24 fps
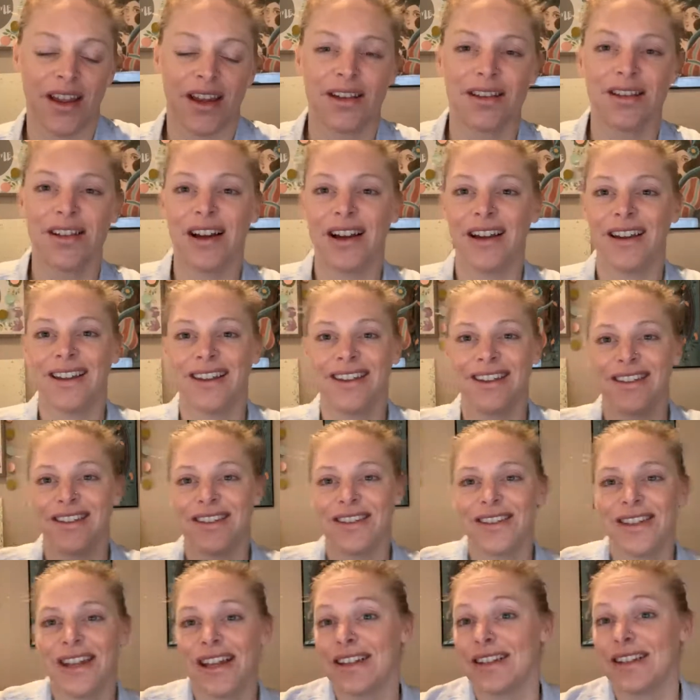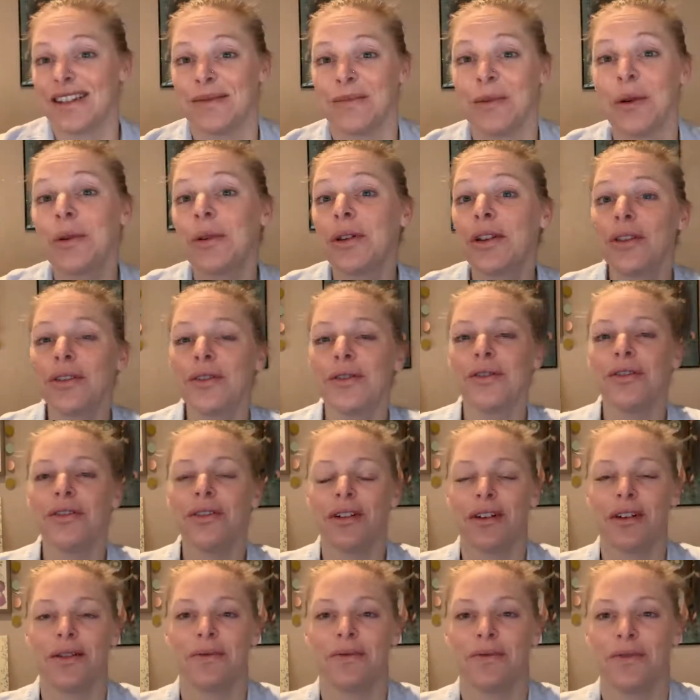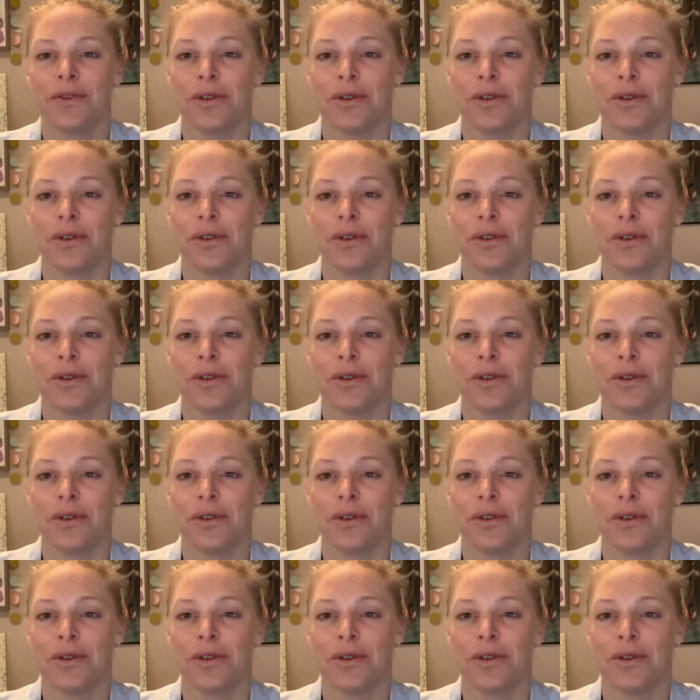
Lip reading: client testimonial